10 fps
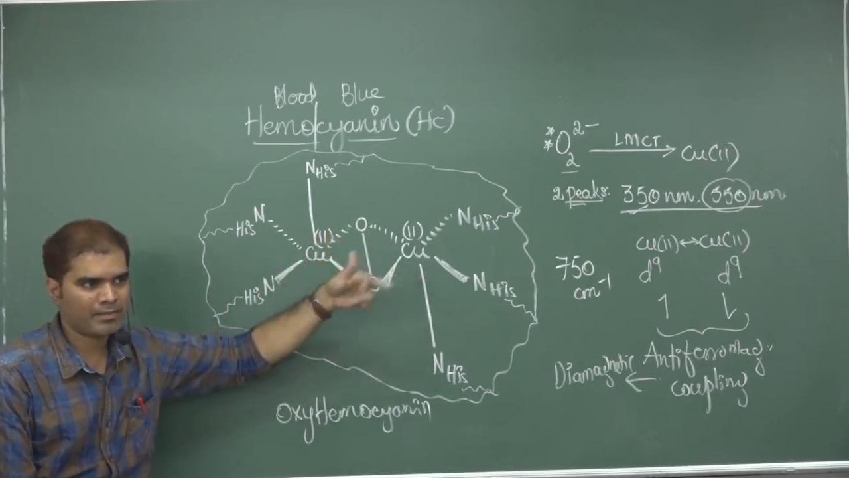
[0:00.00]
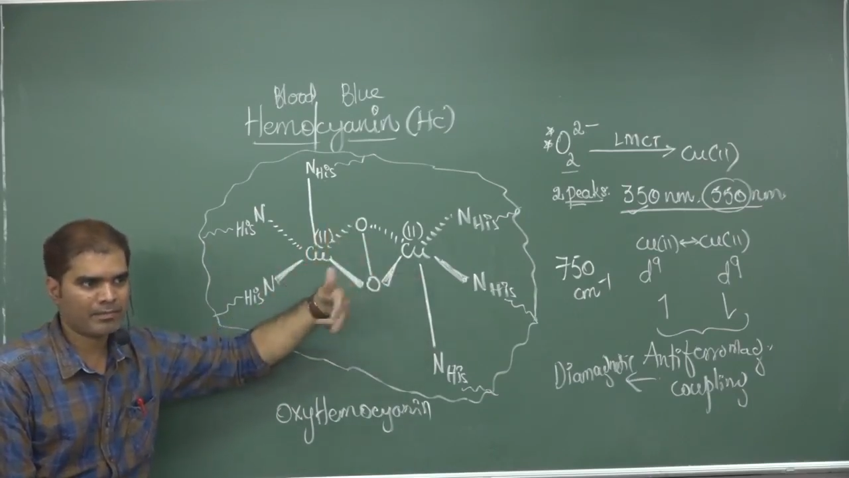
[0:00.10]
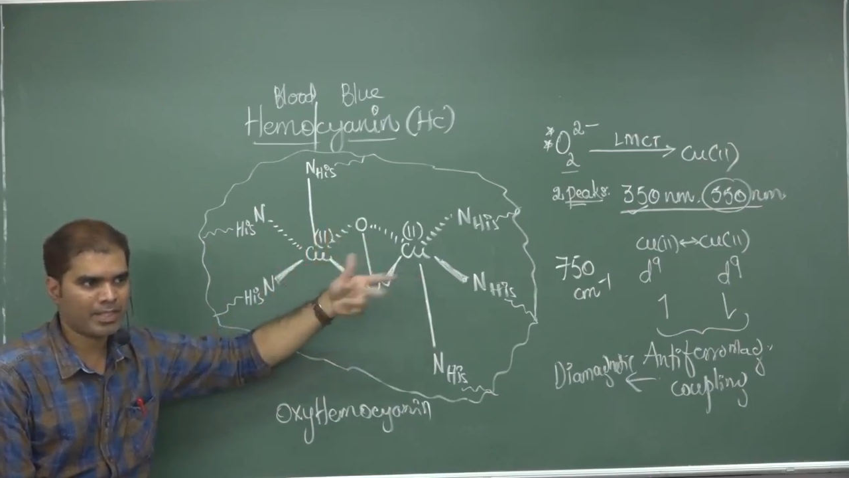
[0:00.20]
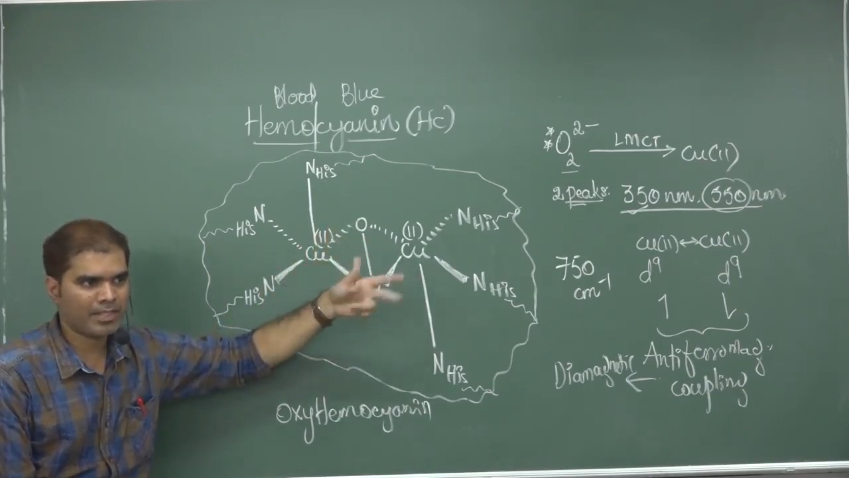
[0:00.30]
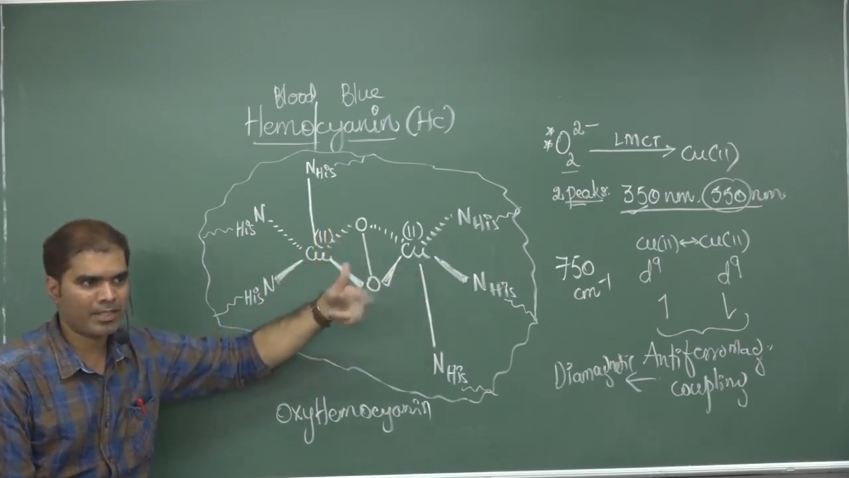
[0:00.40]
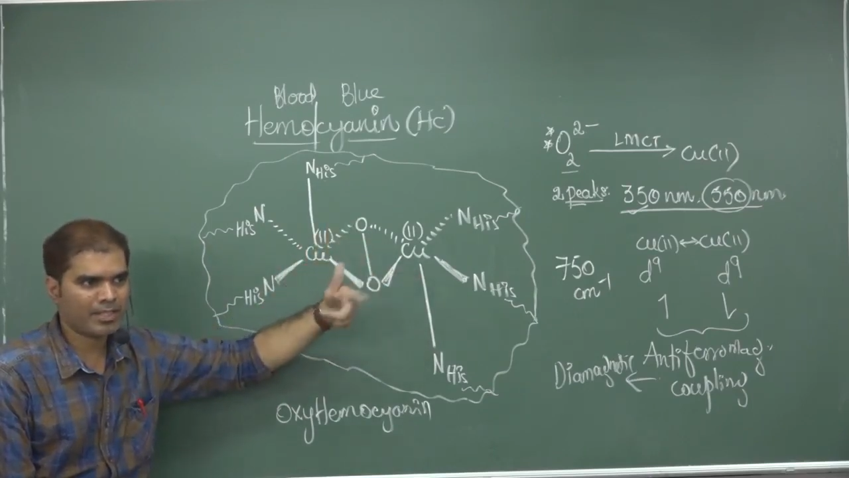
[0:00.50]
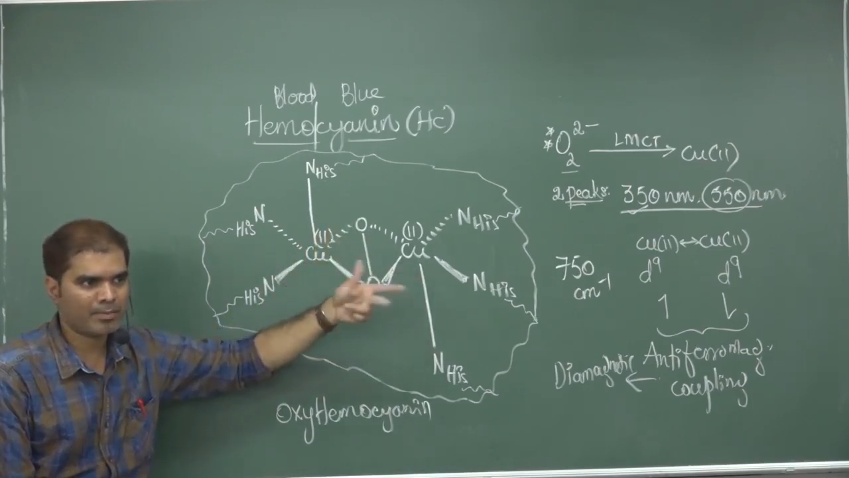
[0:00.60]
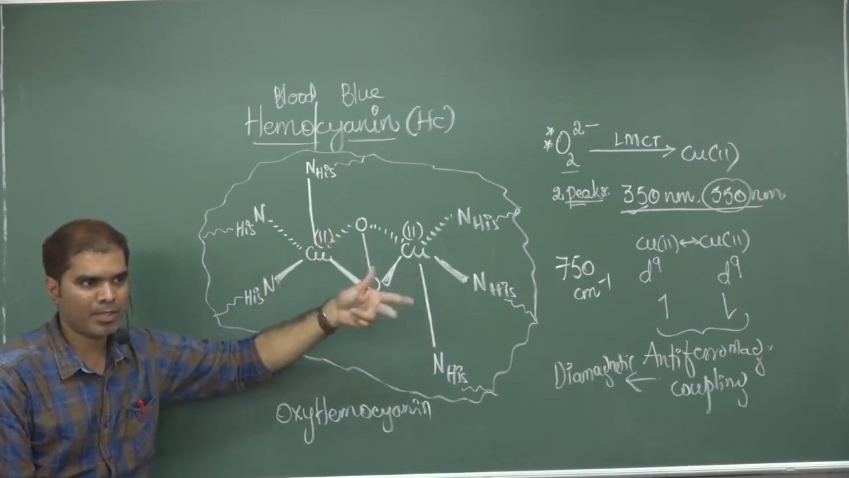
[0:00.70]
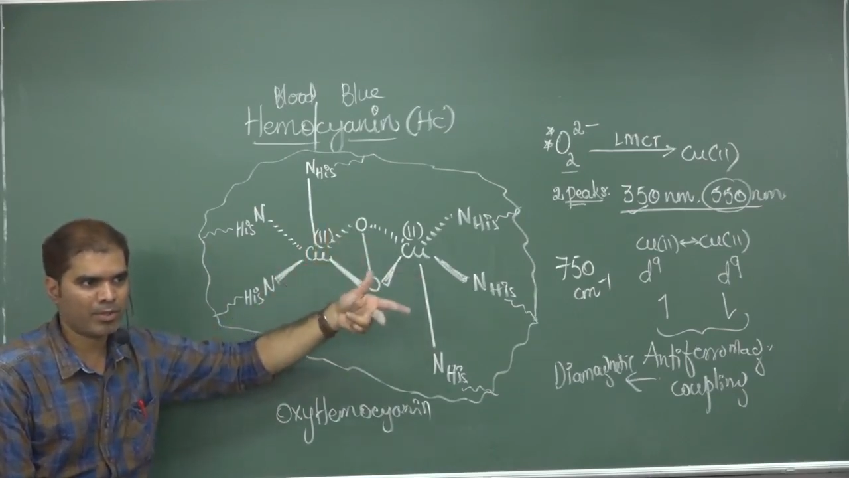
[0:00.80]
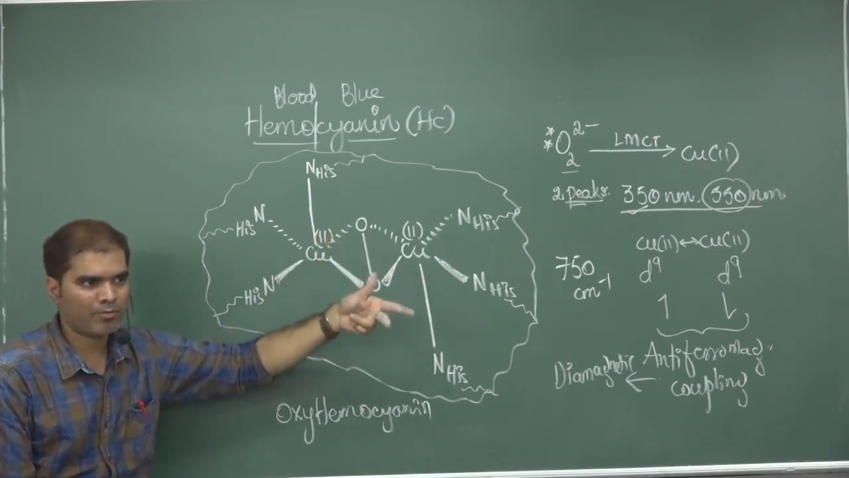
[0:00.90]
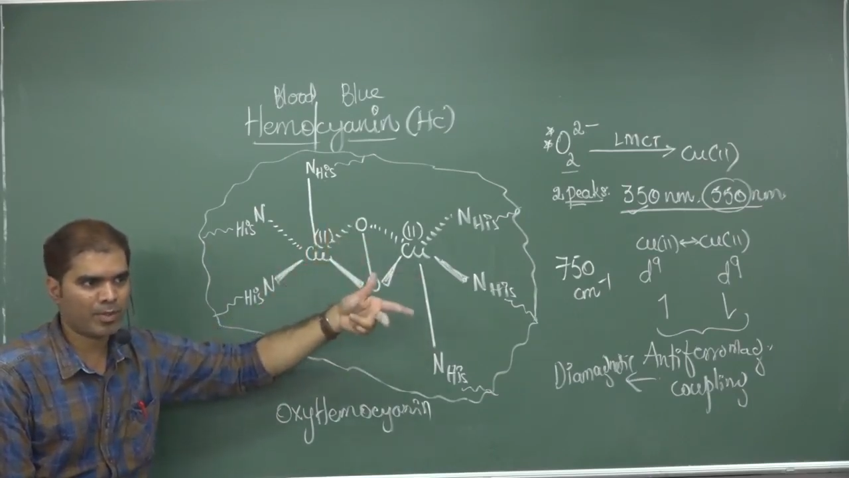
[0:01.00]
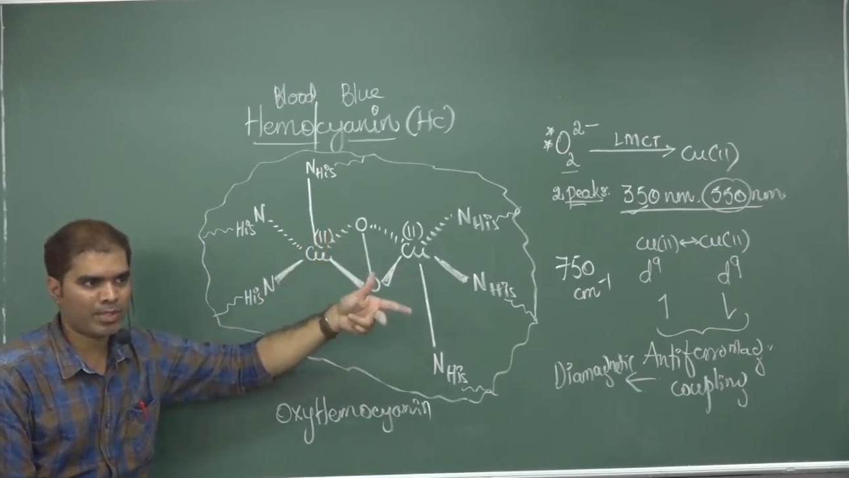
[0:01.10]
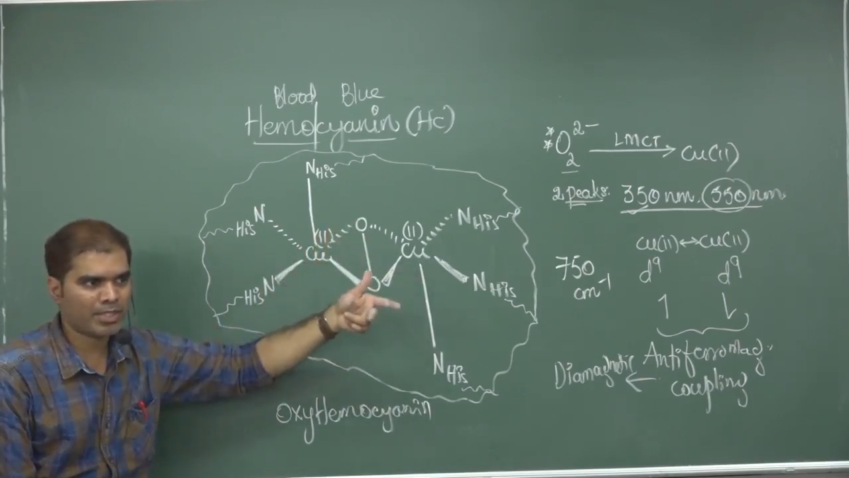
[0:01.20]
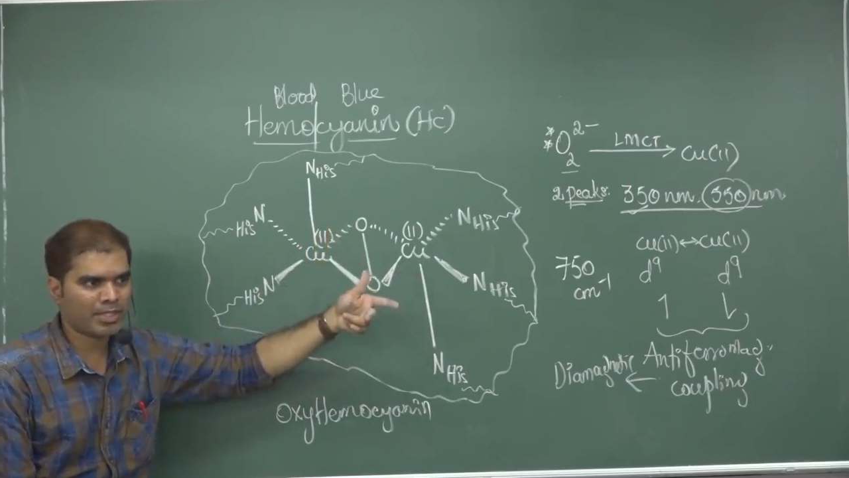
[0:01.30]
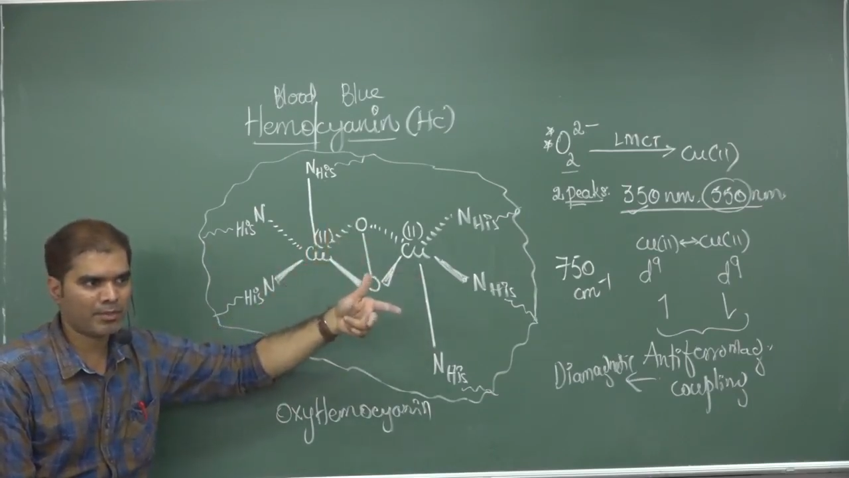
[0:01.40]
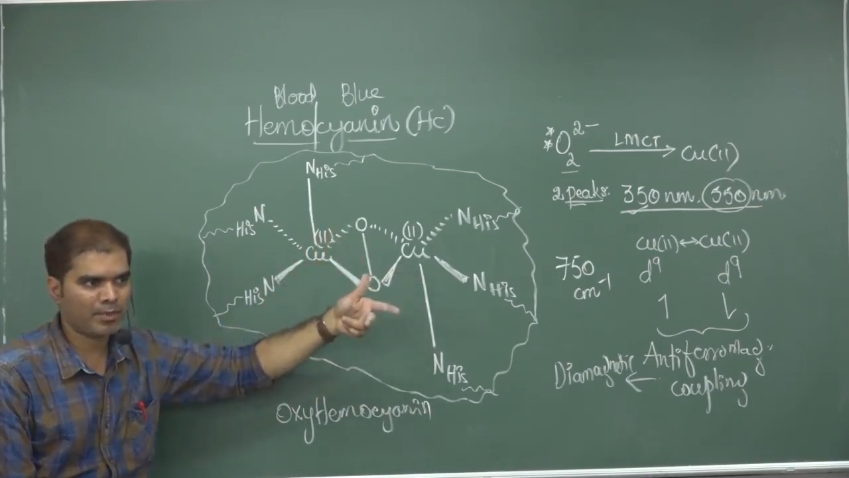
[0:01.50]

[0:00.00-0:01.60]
We generally speak of both stretching